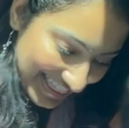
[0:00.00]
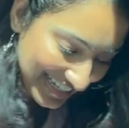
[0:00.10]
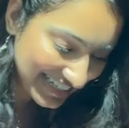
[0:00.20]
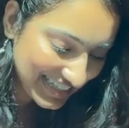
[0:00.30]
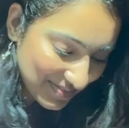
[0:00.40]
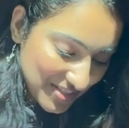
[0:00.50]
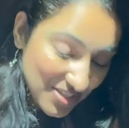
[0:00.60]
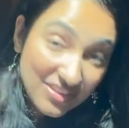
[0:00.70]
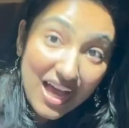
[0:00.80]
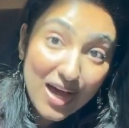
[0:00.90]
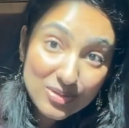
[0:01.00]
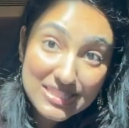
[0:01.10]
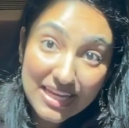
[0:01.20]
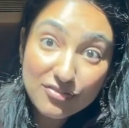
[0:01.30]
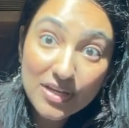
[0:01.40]
think I'll keep this on the
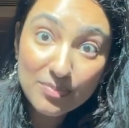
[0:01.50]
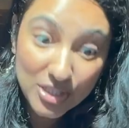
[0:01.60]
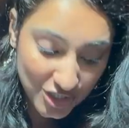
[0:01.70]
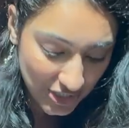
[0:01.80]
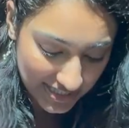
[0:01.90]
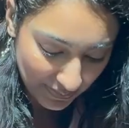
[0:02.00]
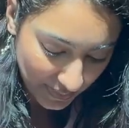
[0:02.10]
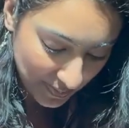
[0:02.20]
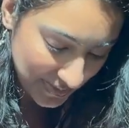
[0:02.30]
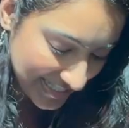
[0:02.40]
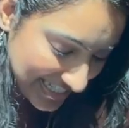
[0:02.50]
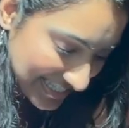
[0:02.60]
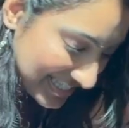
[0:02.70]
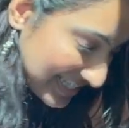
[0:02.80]
outside for emergency purposes.